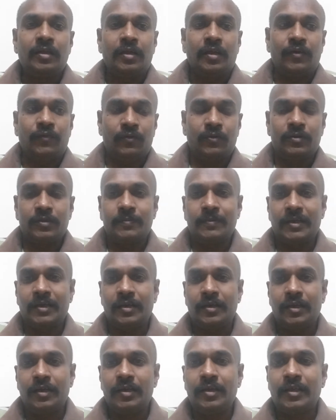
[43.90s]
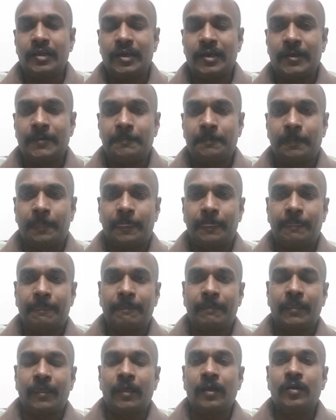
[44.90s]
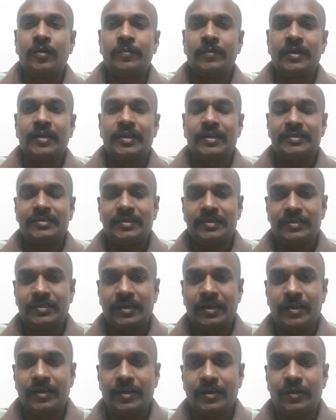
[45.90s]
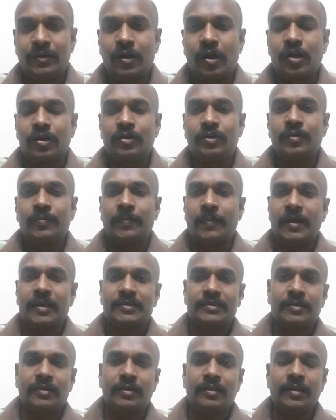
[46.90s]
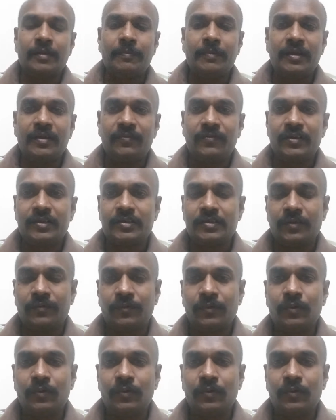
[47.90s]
Of course, but in India, the government has decided not to pass on the benefits of